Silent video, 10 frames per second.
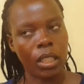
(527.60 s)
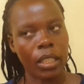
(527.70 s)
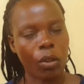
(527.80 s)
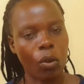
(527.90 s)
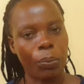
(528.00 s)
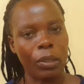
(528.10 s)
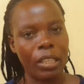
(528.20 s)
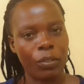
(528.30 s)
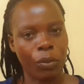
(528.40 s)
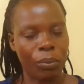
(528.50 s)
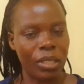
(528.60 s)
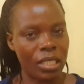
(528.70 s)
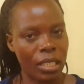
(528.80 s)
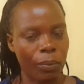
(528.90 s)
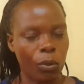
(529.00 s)
component from the
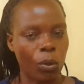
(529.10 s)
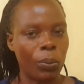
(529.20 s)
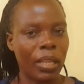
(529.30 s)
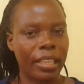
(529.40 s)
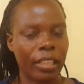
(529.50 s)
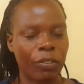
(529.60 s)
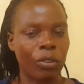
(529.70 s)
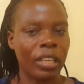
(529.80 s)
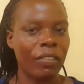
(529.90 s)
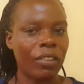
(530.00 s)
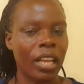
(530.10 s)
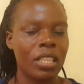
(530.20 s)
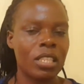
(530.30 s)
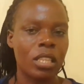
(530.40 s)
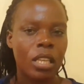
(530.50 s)
same group. Like if you gave
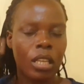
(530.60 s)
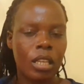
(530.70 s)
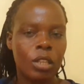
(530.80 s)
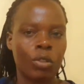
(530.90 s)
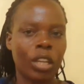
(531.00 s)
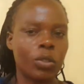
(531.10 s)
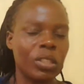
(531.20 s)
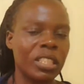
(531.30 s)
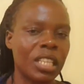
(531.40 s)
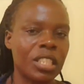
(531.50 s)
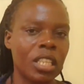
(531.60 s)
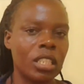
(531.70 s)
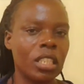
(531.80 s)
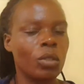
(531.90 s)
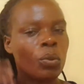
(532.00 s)
rice, try to
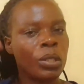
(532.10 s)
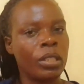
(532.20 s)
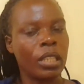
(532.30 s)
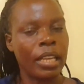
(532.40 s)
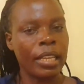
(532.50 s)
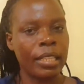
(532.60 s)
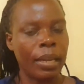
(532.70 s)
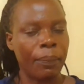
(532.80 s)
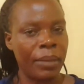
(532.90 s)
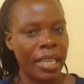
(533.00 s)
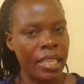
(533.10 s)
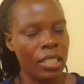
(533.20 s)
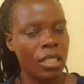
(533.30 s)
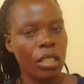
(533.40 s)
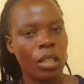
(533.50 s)
interchange it with either
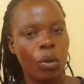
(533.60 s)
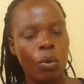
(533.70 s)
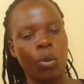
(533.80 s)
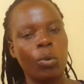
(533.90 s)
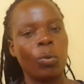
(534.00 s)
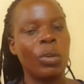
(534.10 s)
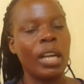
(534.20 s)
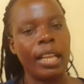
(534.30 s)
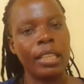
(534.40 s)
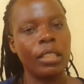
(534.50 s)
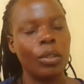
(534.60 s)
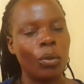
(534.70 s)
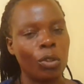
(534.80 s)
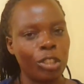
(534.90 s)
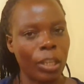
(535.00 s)
maize or ugali
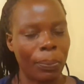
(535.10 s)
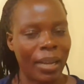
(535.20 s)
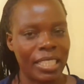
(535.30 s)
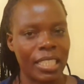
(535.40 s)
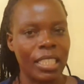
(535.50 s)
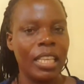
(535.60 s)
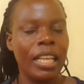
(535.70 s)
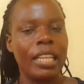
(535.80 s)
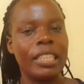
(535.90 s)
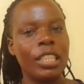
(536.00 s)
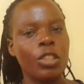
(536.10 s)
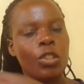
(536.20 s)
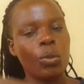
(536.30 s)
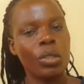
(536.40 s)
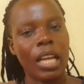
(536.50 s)
or chapati. Then
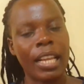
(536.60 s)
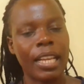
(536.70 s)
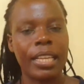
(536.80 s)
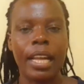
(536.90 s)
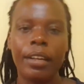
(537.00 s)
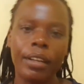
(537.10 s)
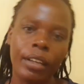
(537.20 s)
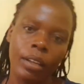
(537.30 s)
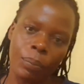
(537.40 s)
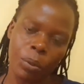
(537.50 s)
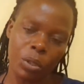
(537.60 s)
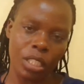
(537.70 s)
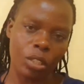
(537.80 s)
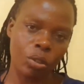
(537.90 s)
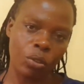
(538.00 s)
choose another
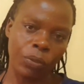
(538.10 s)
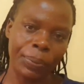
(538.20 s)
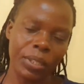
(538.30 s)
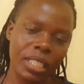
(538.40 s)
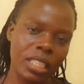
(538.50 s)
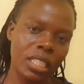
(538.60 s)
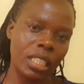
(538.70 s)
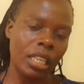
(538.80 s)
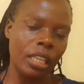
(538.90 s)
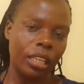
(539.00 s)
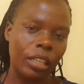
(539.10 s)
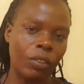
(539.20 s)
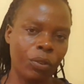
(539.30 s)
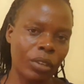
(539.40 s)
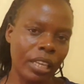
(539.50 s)
source of proteins.
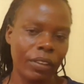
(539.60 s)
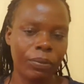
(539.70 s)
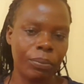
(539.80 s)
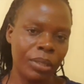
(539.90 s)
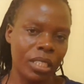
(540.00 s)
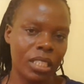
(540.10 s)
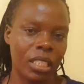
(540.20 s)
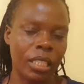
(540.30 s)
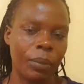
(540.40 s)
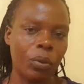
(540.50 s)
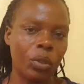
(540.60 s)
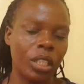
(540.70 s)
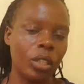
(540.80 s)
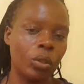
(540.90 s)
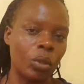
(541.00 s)
If you gave beans in the
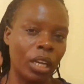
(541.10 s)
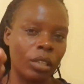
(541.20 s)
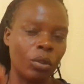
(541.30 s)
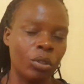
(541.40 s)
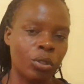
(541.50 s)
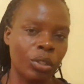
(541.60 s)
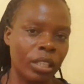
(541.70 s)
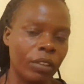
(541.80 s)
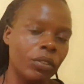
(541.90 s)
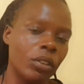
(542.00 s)
morning, you can also give